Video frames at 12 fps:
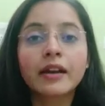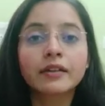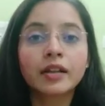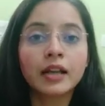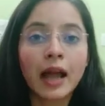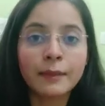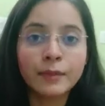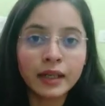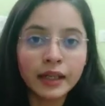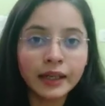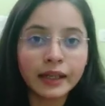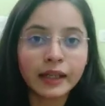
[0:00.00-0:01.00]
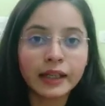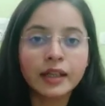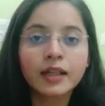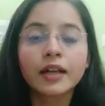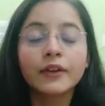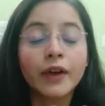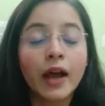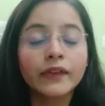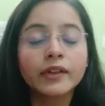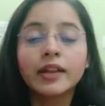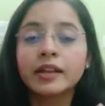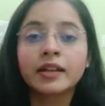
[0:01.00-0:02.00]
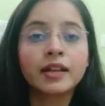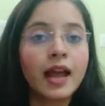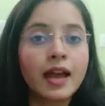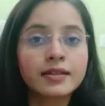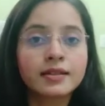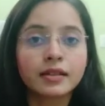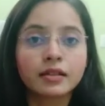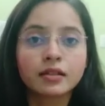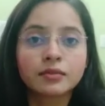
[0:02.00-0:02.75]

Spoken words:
the liability rather than an asset.